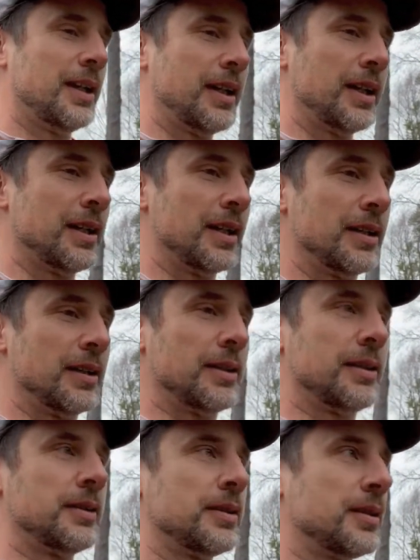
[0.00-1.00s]
And
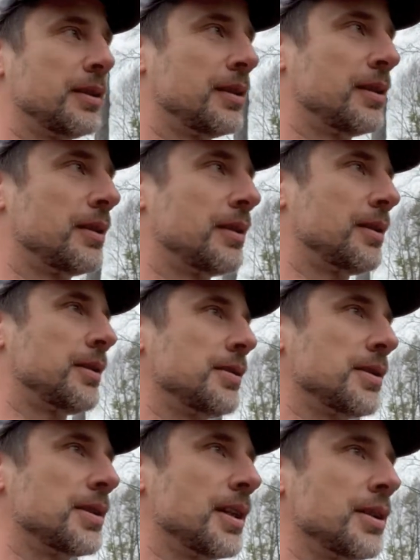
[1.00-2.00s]
then there's
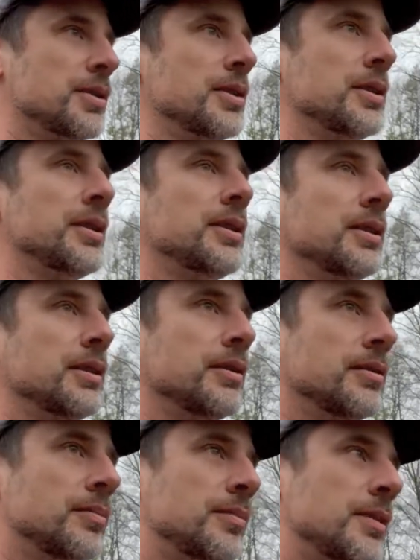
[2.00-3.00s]
a section in
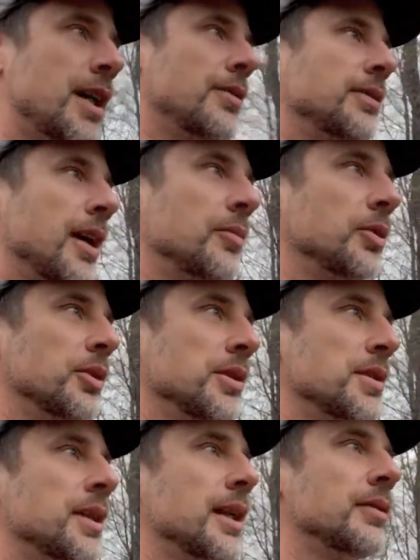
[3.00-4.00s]
downtown
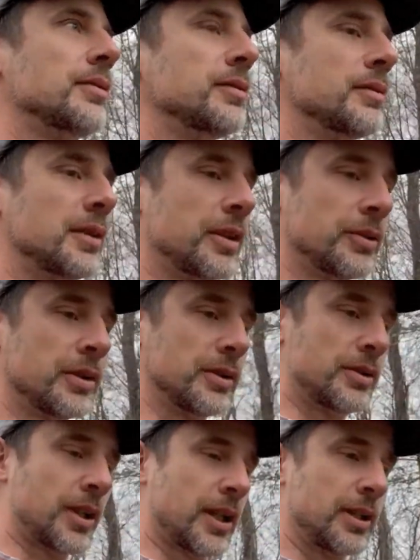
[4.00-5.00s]
Morristown that I'm gonna
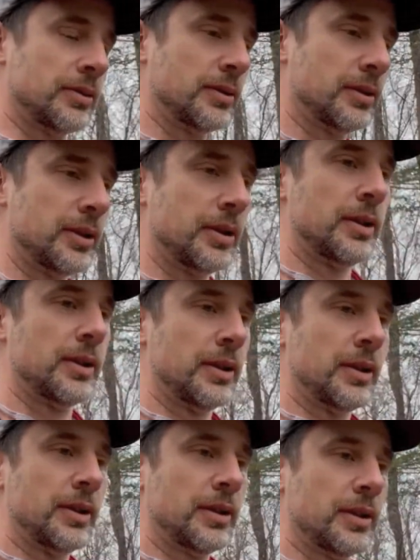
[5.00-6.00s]
check out.
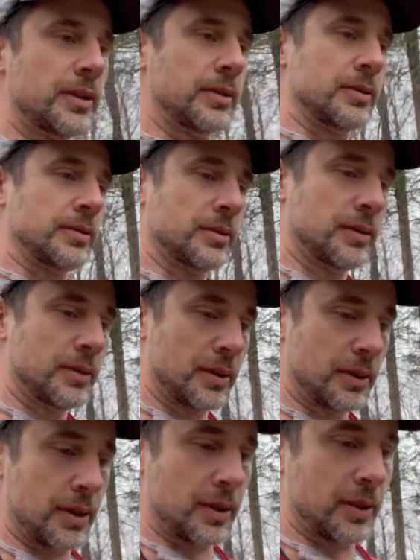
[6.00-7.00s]
So
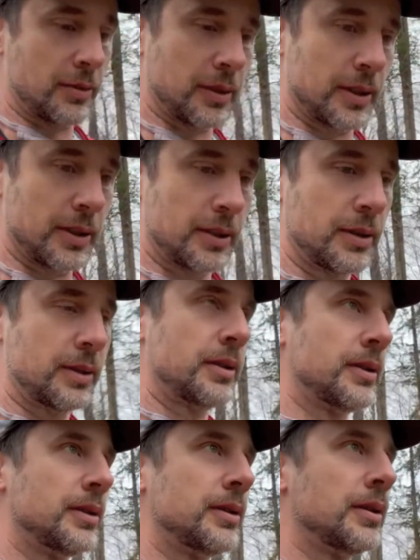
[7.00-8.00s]
I think we're gonna
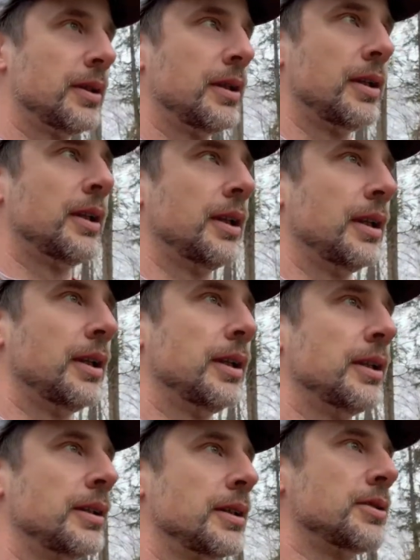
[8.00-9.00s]

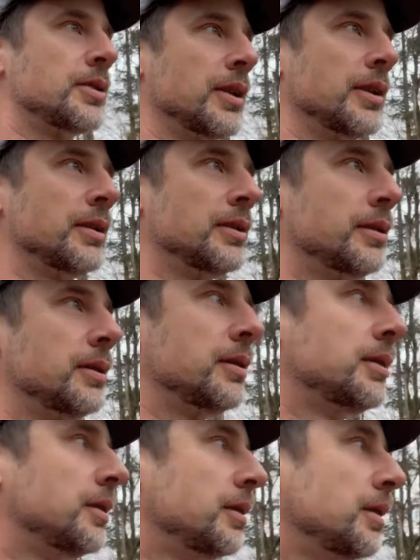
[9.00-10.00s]
hit the trail
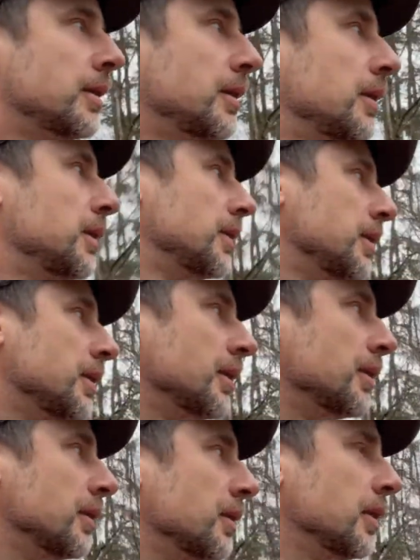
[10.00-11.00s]

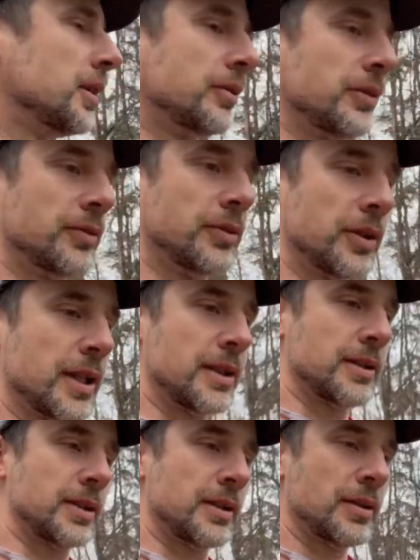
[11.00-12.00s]
and head over to Fort
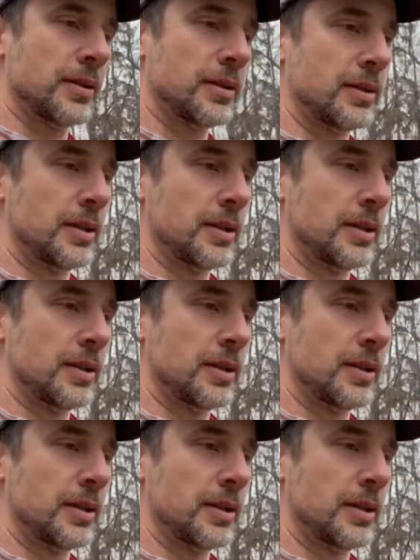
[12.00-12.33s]
Nonsense.